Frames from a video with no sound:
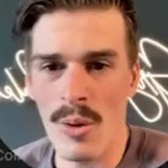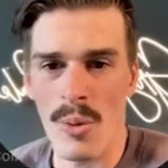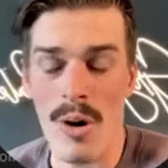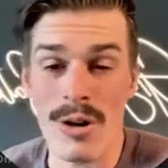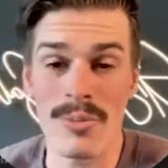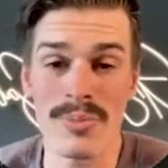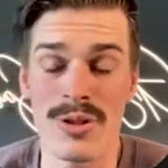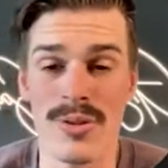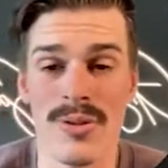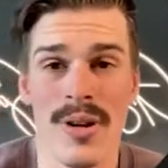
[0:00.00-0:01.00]
Welcome
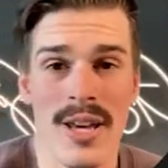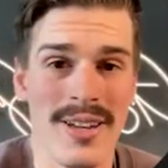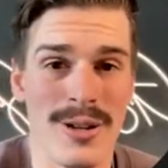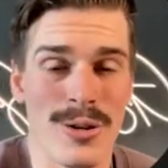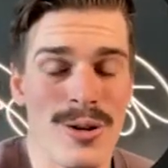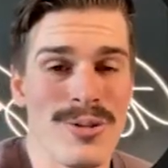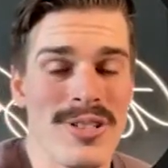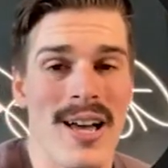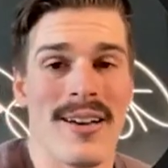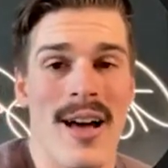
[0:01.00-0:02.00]
to a
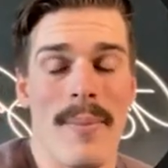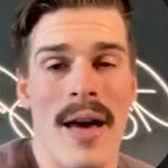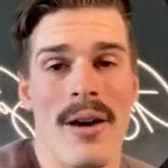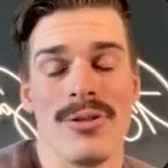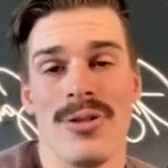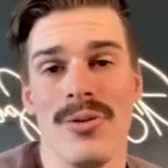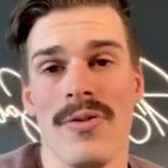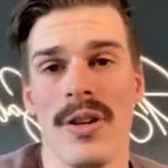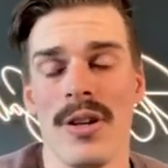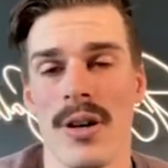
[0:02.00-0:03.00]
Close.com how-to
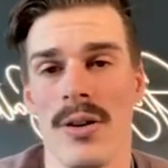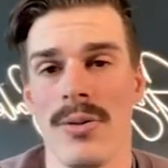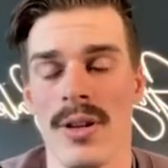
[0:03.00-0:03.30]
video.